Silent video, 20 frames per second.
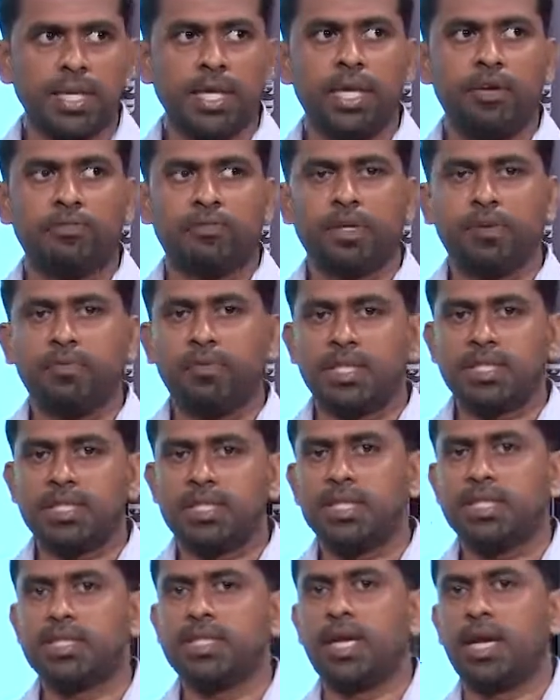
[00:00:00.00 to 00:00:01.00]
if the
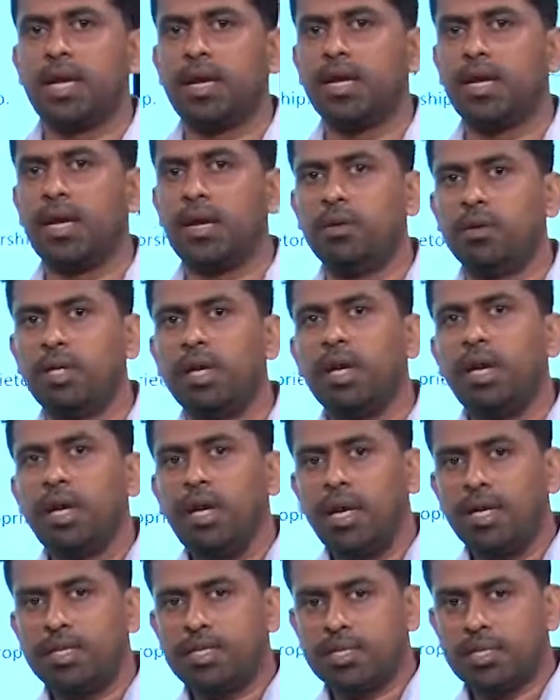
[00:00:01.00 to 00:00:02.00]
business carried out
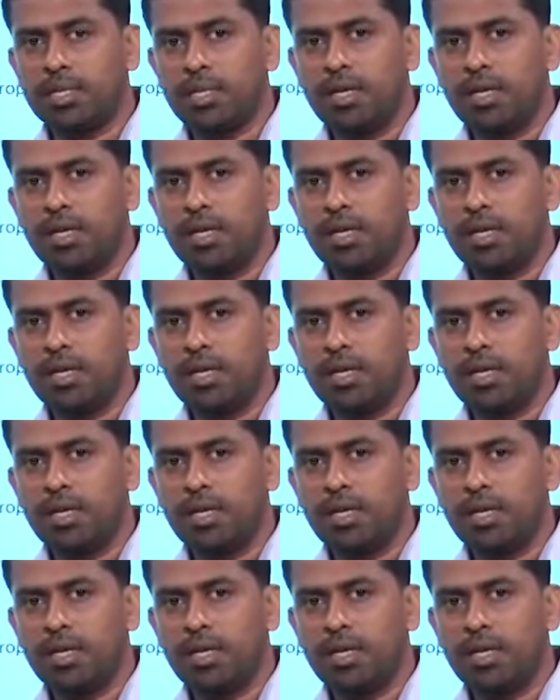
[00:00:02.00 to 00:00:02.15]
its